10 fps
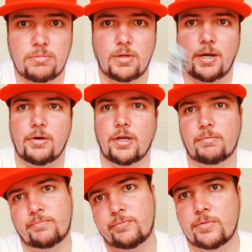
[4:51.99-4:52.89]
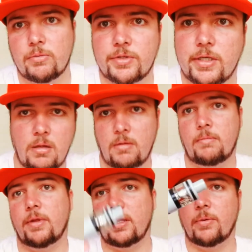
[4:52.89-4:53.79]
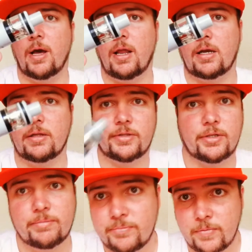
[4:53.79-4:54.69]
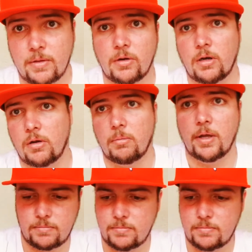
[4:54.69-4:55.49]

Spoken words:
I don't know. We'll see. But either way, I like it, so I'm not going to complain.